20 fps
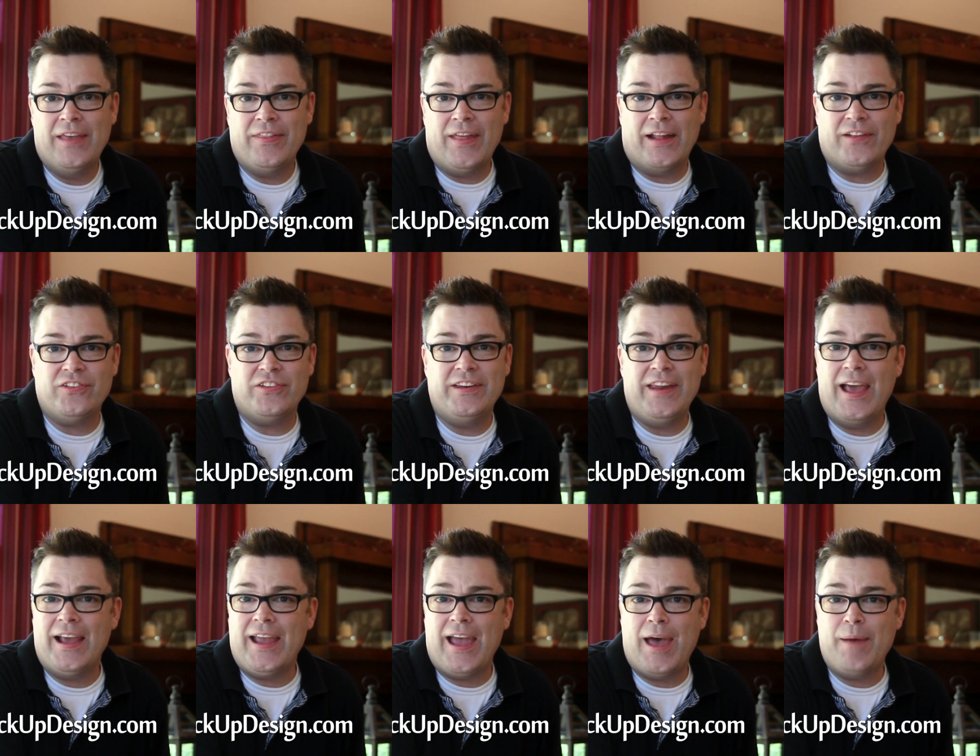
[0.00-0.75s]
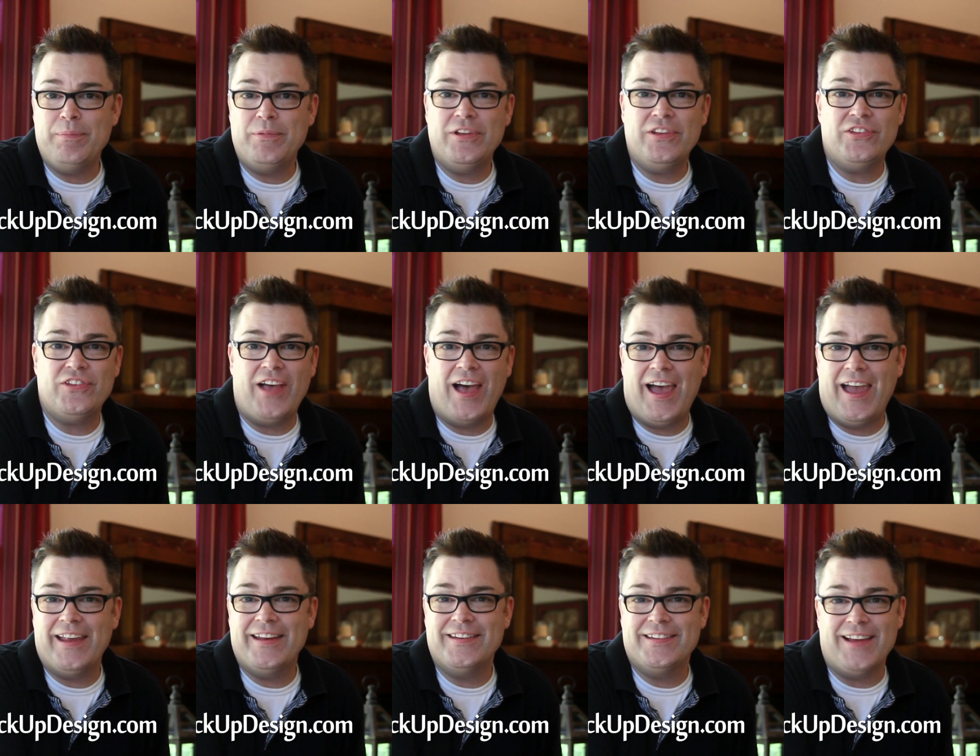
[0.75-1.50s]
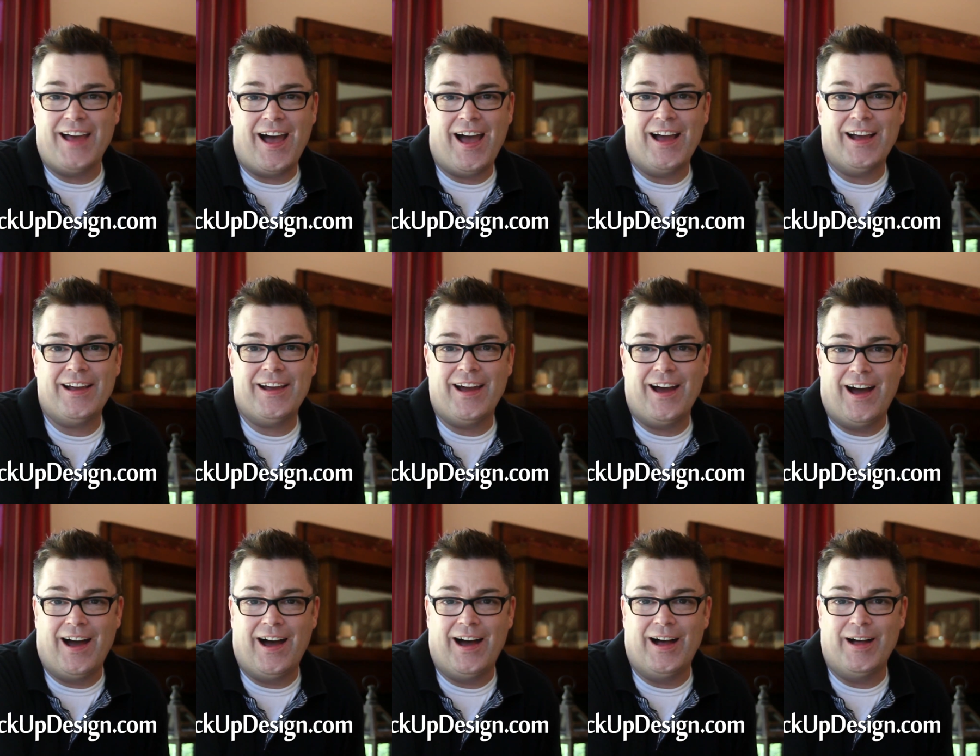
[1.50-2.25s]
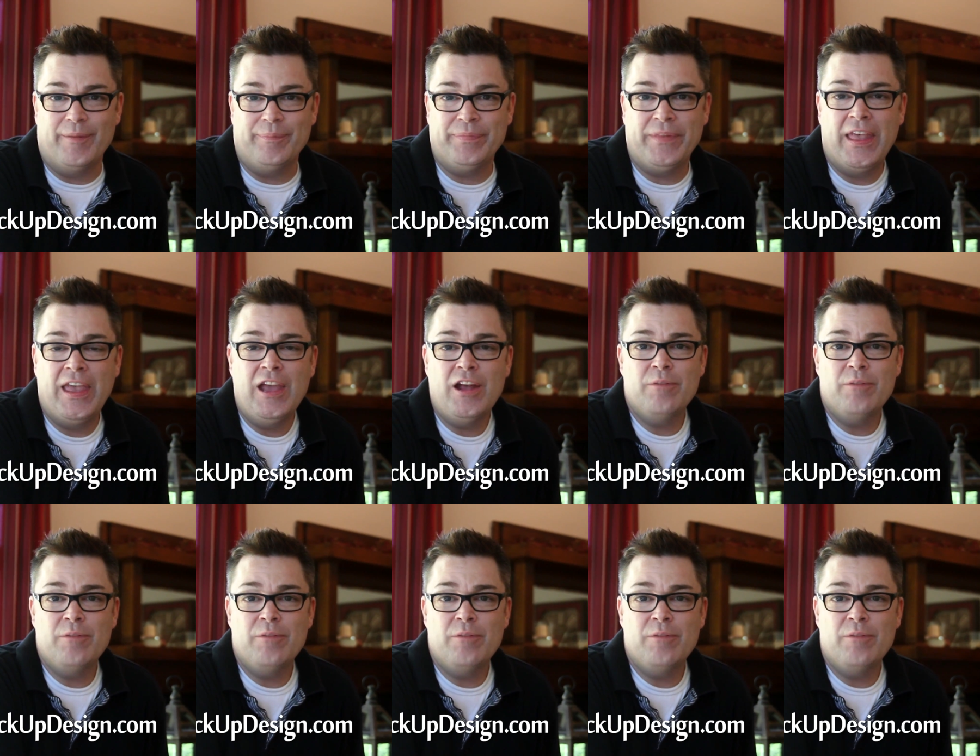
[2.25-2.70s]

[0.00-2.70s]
That's neckupdesign.com.